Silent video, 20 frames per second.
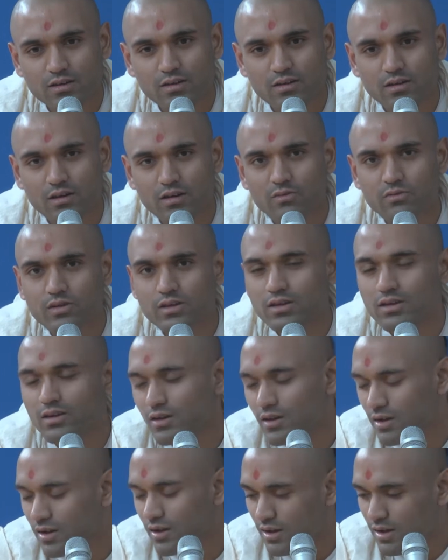Gadvi?
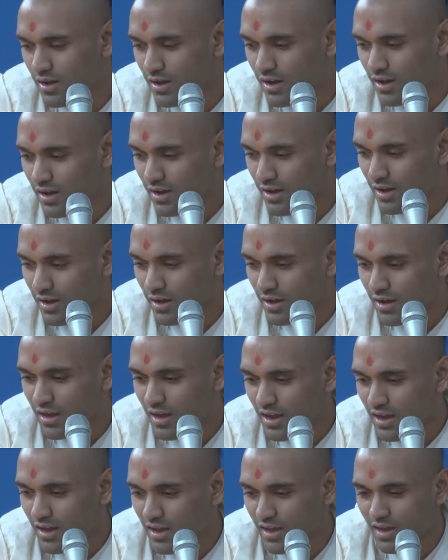
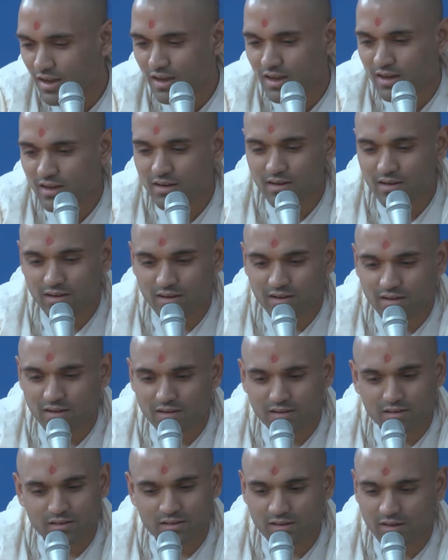And
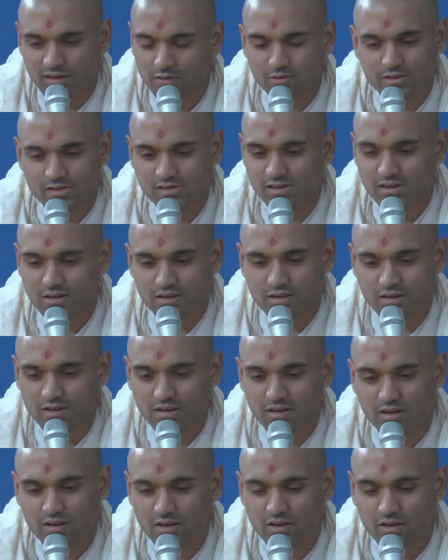Gadvi said,
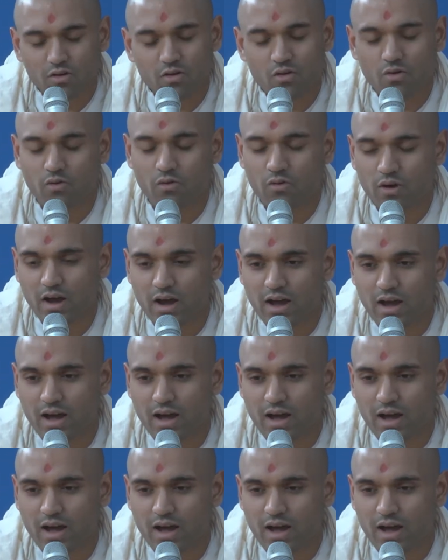No,